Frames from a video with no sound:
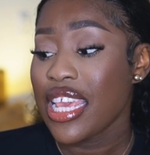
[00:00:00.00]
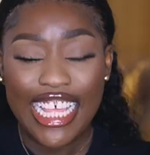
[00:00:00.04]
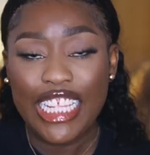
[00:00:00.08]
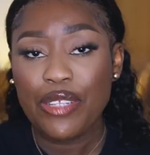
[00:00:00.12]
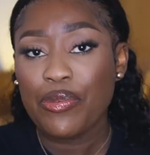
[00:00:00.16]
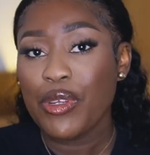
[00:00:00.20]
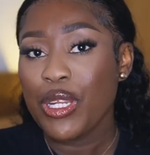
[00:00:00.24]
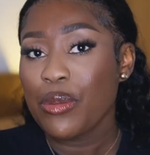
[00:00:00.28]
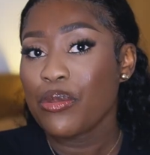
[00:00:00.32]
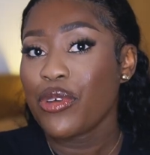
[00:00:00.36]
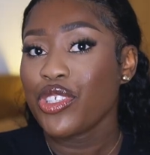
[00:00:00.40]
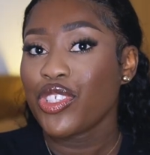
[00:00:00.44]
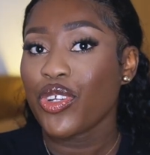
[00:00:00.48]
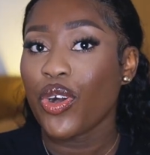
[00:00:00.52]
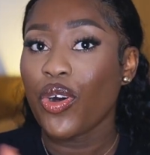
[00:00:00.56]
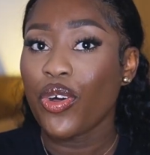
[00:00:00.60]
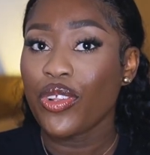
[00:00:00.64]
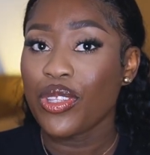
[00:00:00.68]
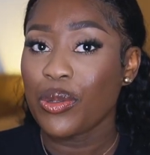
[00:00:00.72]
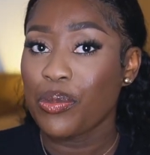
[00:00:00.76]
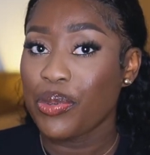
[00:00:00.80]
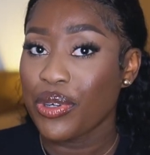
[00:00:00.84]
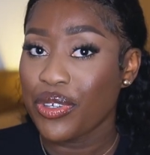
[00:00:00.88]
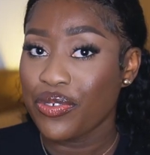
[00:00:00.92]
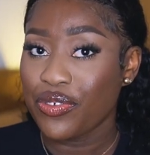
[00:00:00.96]
That's pretty much all
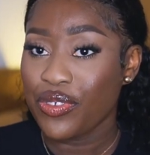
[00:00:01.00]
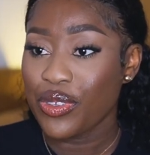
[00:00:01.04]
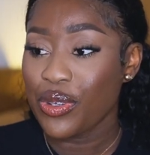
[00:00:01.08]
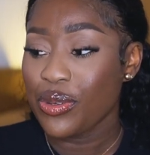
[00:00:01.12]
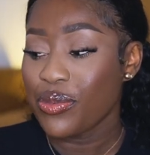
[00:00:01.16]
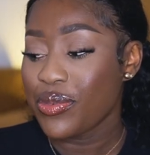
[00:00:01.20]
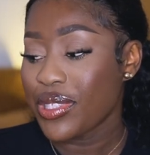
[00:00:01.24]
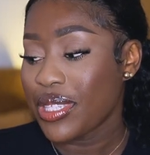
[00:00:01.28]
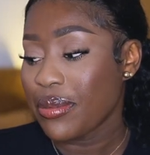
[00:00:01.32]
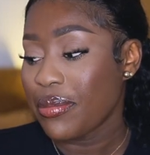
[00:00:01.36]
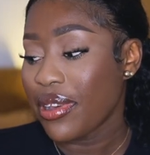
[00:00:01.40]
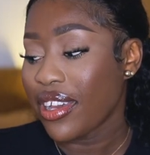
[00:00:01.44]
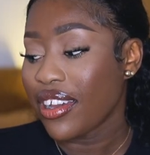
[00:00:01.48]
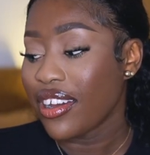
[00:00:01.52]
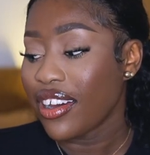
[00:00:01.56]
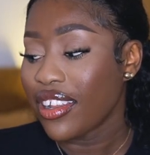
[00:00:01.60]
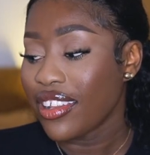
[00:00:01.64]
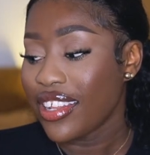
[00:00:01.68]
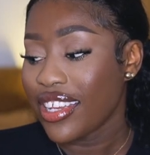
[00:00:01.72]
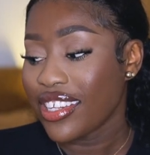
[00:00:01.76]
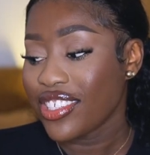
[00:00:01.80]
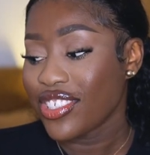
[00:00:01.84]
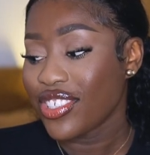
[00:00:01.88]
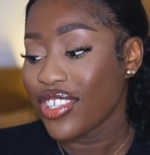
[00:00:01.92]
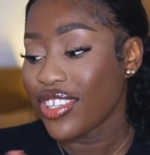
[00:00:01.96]
the perfumes in my
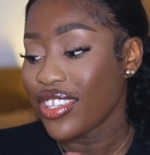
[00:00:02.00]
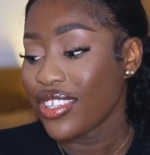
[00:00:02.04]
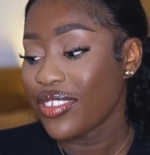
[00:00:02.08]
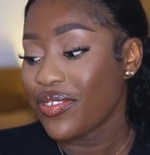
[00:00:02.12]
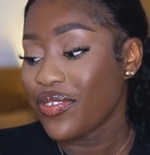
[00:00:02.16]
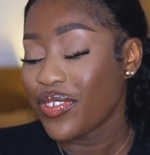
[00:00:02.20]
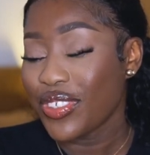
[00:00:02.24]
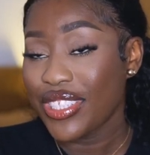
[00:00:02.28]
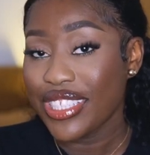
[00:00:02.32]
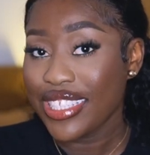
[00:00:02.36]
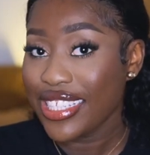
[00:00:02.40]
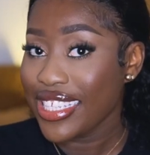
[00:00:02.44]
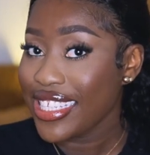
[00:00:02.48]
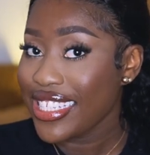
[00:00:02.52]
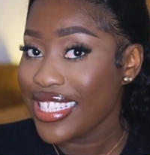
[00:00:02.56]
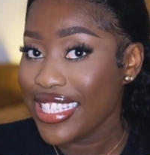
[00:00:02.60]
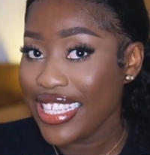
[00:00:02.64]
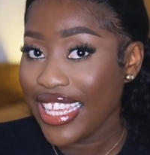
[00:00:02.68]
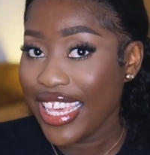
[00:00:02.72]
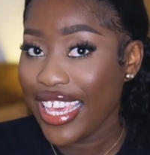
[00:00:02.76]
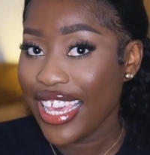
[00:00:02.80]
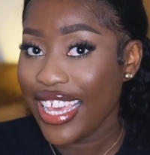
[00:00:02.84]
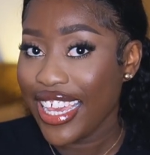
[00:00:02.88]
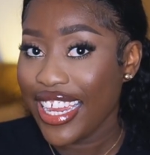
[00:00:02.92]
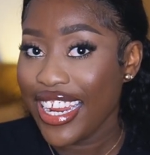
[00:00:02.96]
collection for this
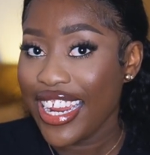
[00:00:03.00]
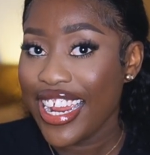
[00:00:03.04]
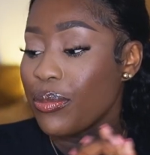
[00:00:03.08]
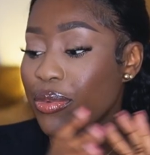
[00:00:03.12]
year.